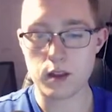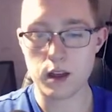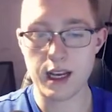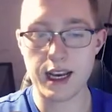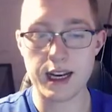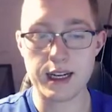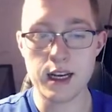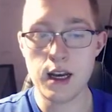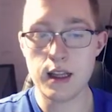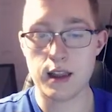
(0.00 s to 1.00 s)
And
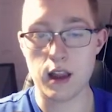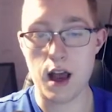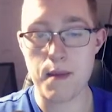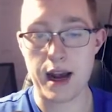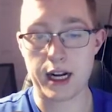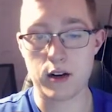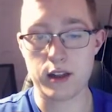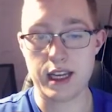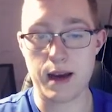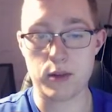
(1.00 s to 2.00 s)
the linebacker in
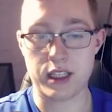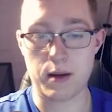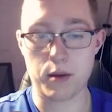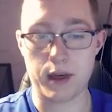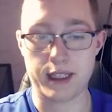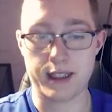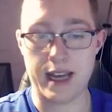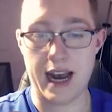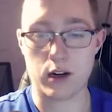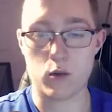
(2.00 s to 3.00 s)
the end was able to make the
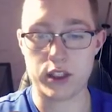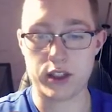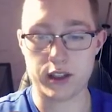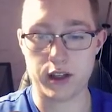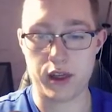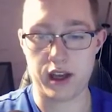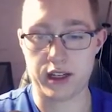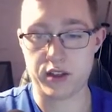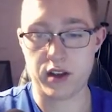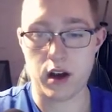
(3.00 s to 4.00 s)
tackle, which is a good thing.
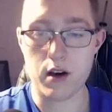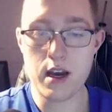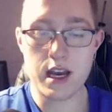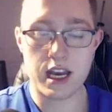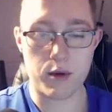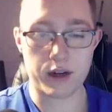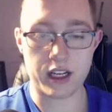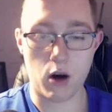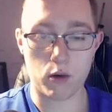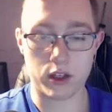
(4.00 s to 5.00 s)
So here we
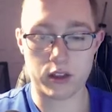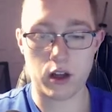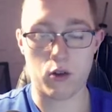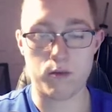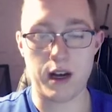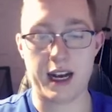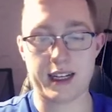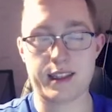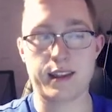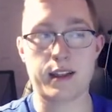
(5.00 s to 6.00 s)
go. I
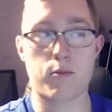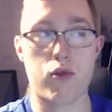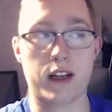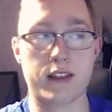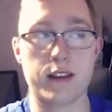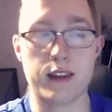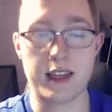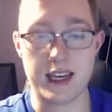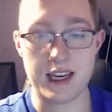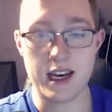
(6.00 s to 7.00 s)
accidentally pressed
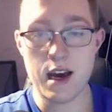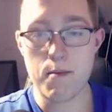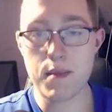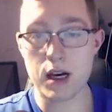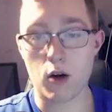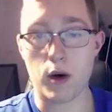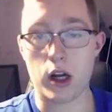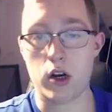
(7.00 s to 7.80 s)
the middle button.